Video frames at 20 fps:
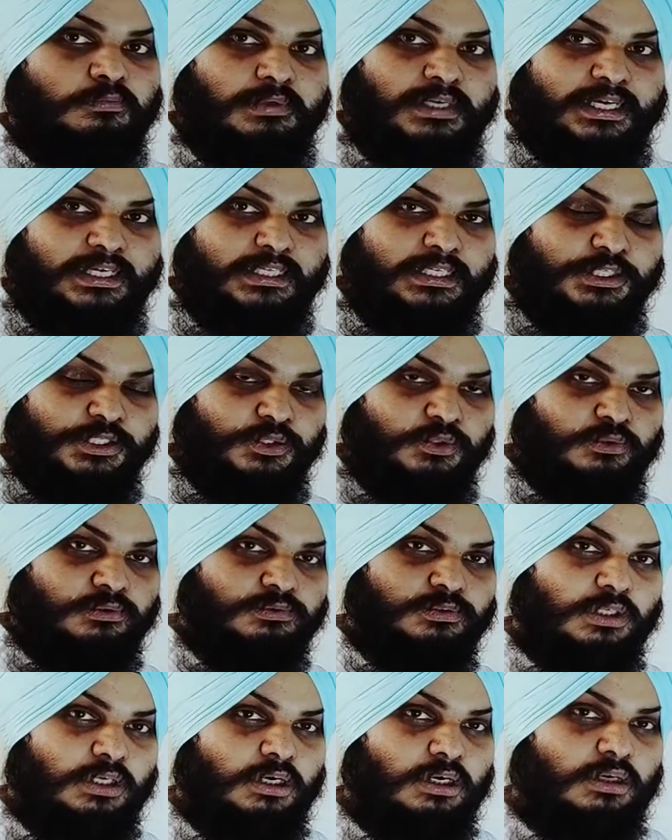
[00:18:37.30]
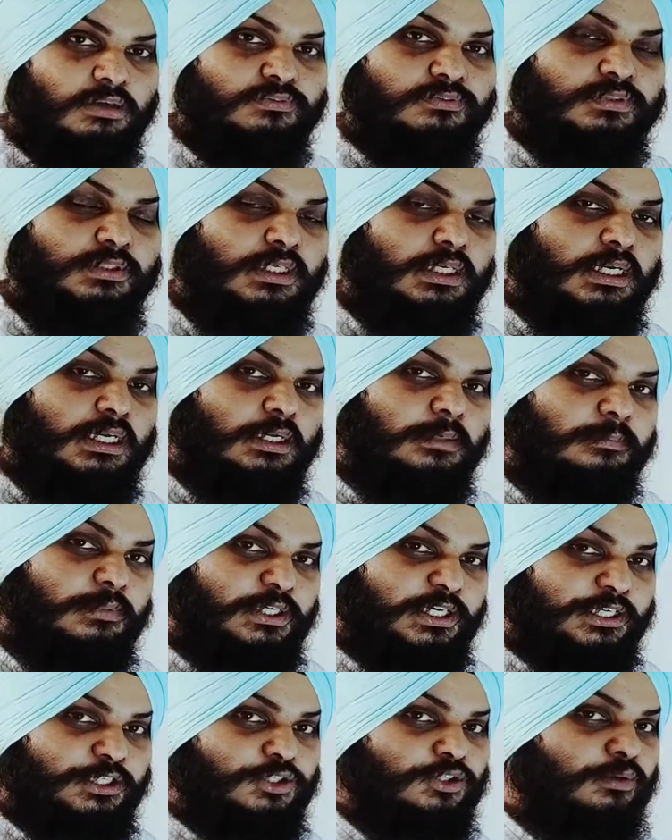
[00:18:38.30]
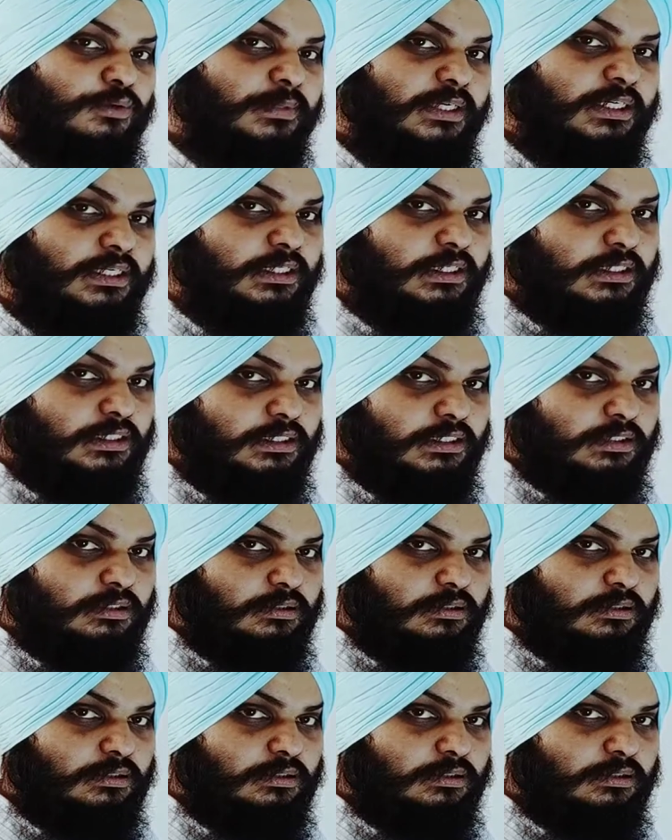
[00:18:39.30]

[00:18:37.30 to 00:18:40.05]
the use of potentiometer